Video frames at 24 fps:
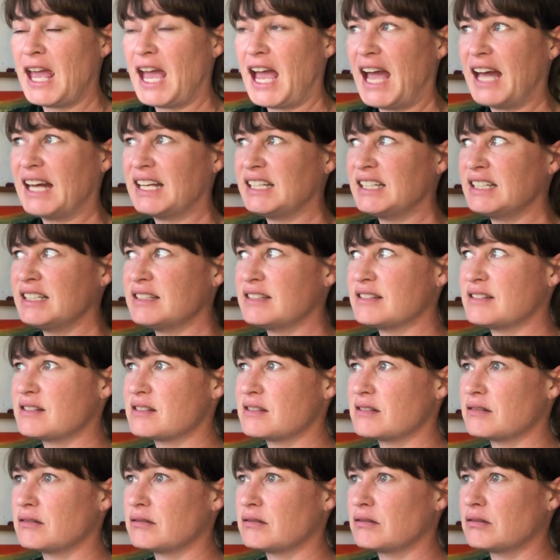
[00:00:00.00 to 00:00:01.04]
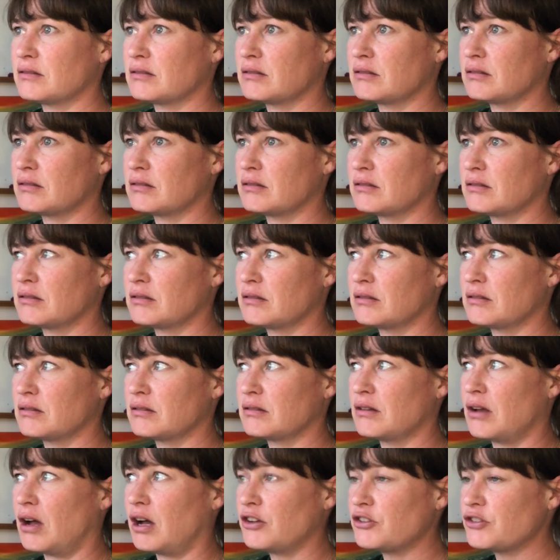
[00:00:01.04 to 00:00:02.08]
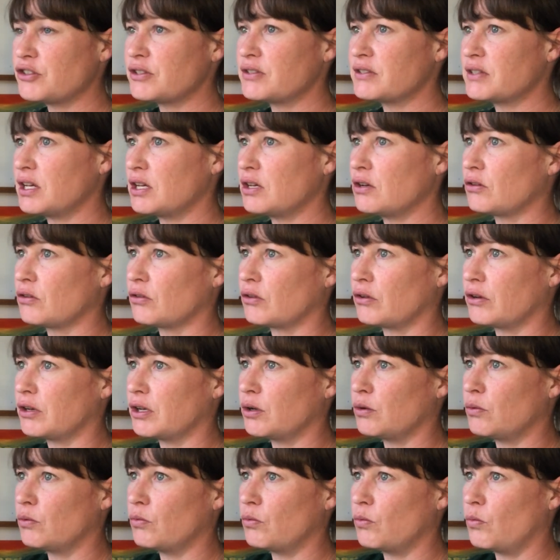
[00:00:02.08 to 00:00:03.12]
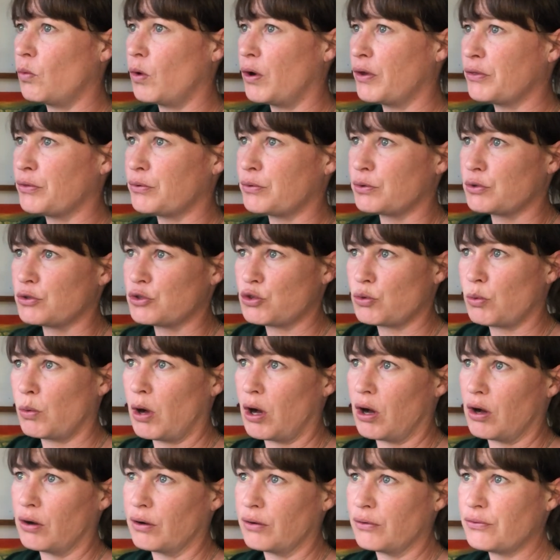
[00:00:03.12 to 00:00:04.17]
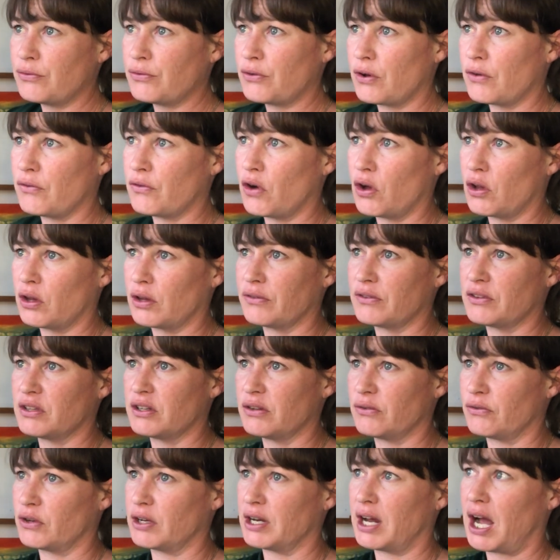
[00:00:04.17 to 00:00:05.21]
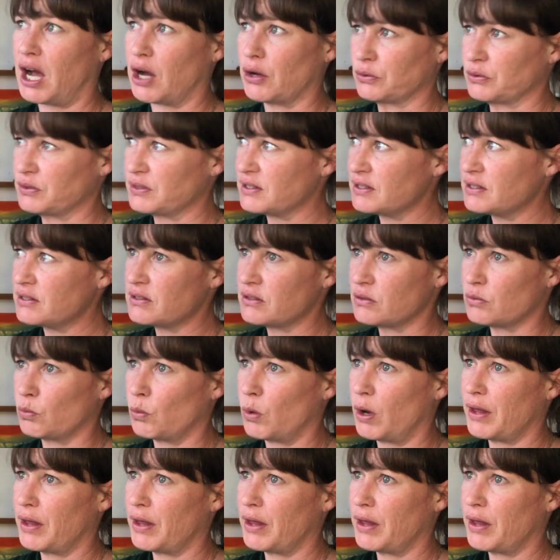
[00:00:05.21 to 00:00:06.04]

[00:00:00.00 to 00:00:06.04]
And it's not just that you're learning 1 through 12 of all of the different houses and